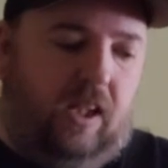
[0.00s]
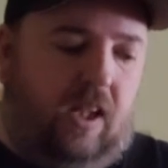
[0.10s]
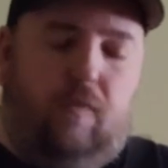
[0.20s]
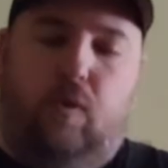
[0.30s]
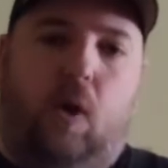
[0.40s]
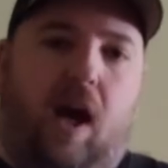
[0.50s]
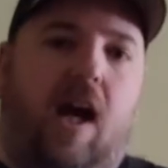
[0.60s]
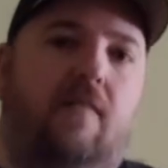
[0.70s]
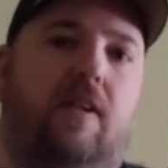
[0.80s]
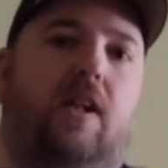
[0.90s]
If you
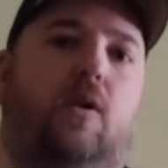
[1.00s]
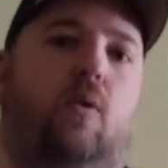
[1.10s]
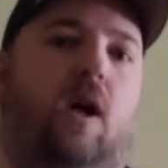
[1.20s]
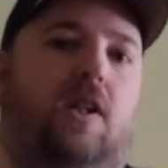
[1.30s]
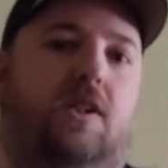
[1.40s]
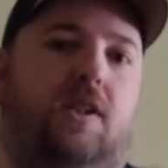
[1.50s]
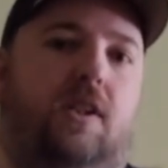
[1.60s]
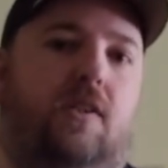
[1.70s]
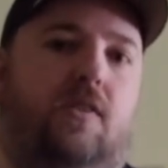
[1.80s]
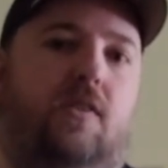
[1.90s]
have any
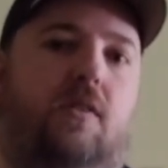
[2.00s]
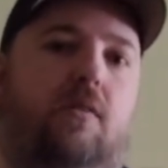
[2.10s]
questions,